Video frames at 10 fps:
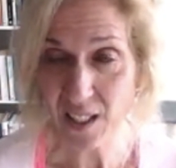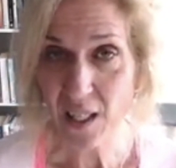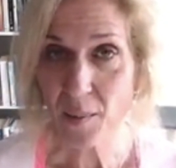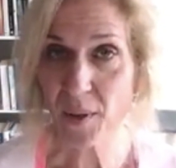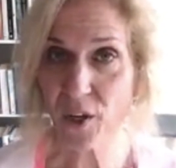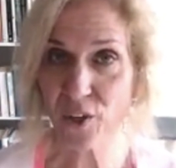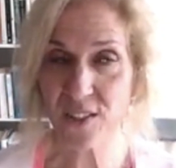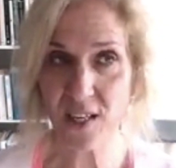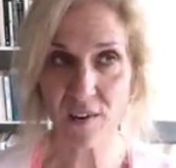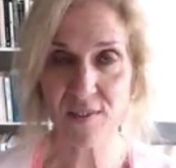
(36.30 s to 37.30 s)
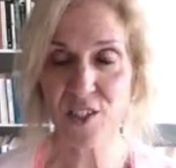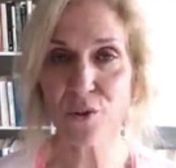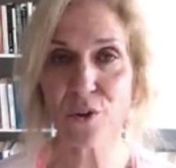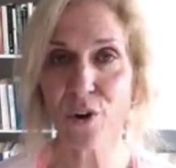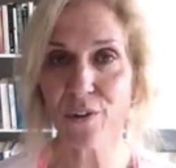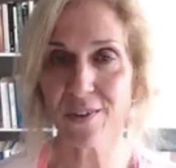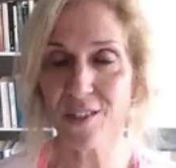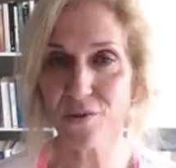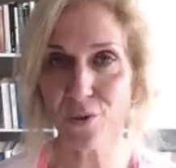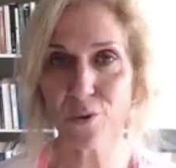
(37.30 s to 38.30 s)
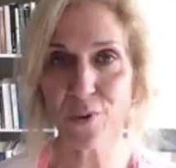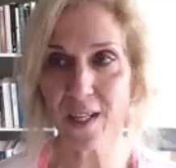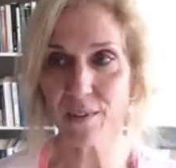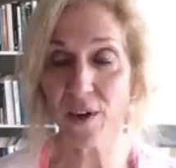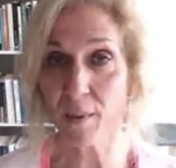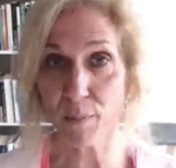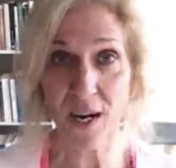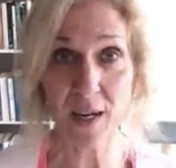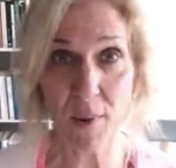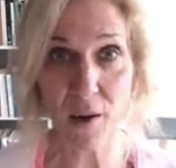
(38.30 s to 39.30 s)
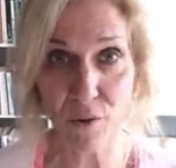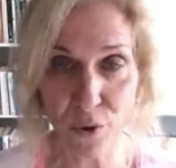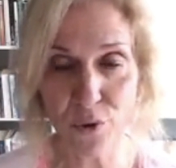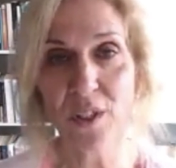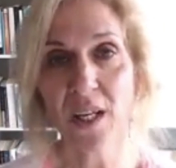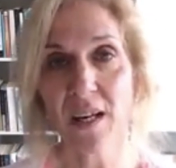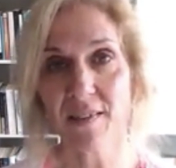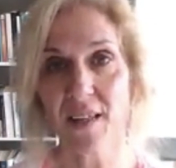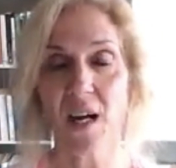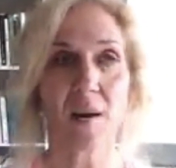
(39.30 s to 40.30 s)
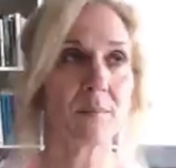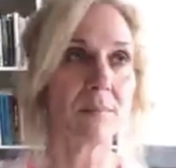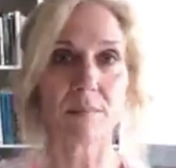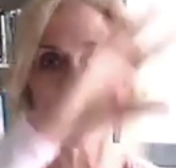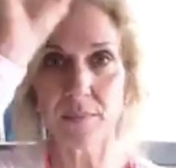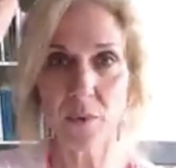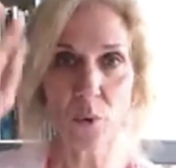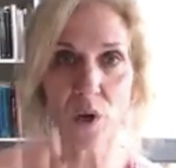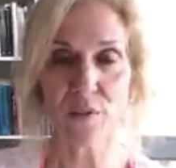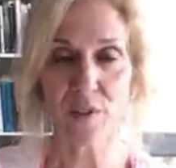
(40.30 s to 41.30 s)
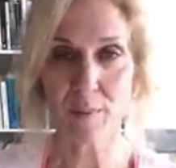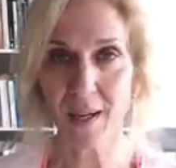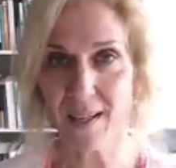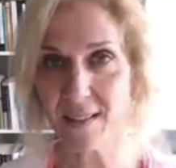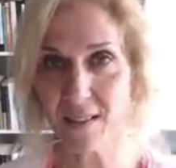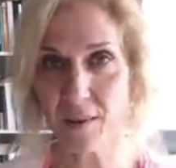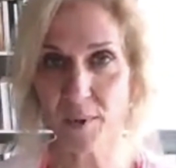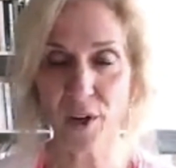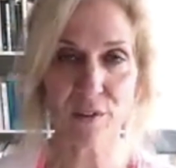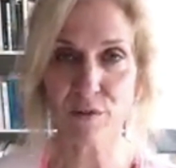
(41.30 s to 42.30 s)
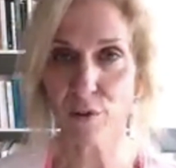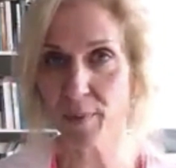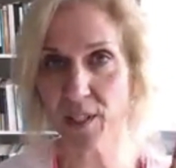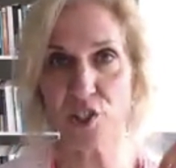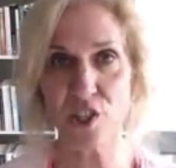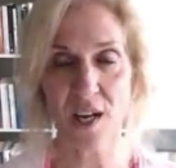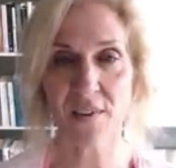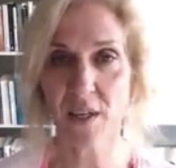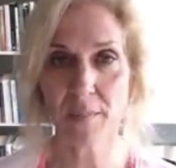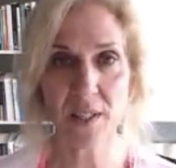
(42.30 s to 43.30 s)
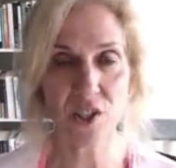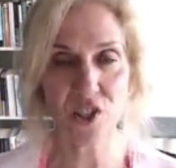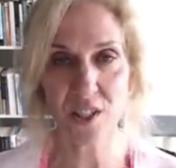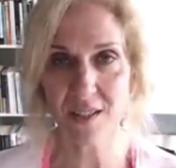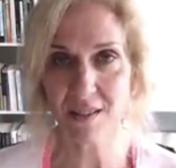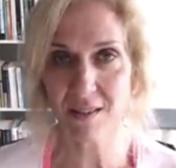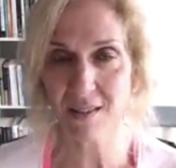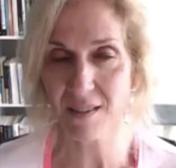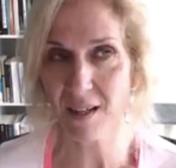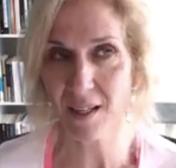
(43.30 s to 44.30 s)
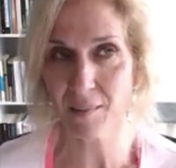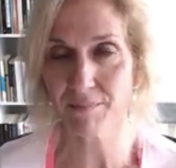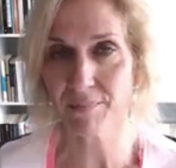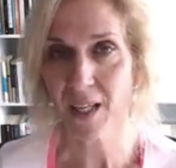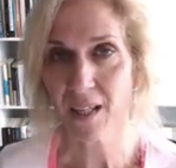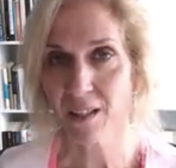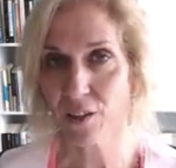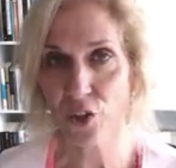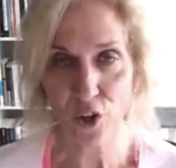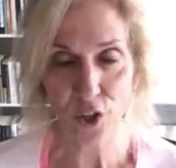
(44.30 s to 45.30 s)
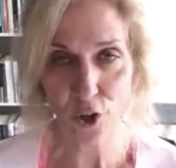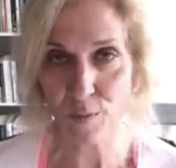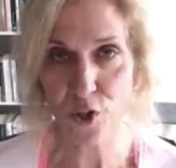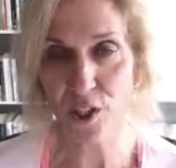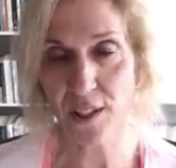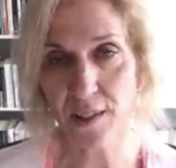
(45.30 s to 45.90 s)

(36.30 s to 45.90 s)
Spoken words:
because I've still got this rule that if I break my rule, then I'm all over the place. I'm going for a binge. Having a binge is not an option.